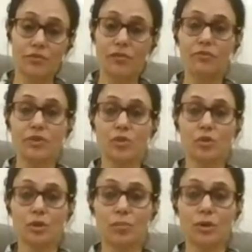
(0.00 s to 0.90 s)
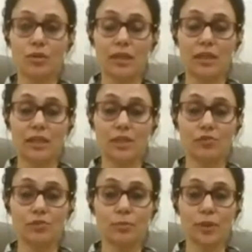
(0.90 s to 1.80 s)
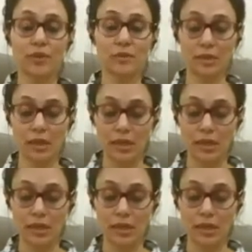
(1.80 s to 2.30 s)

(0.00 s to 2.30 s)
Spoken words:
When we talk about the neglectful parents,